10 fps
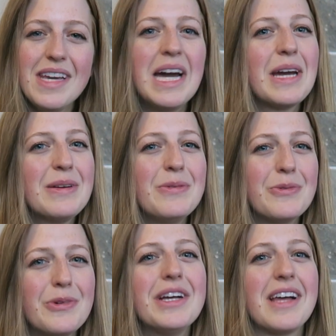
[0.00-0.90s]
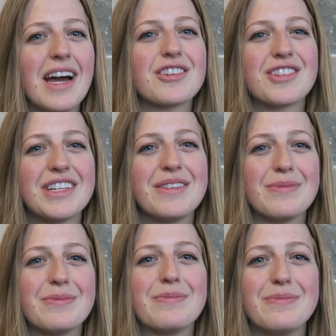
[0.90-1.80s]
I will actually
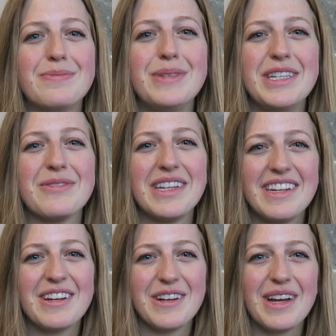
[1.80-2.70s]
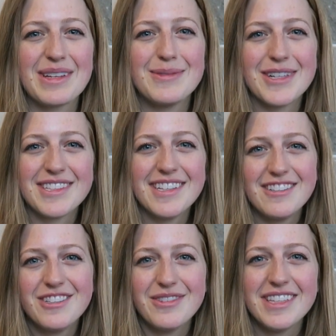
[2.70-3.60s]
be reading her next book
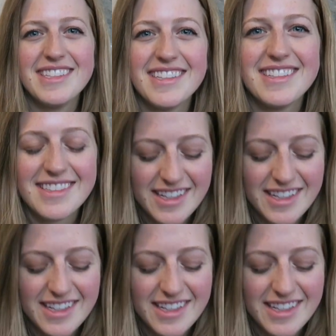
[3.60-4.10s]
that she releases.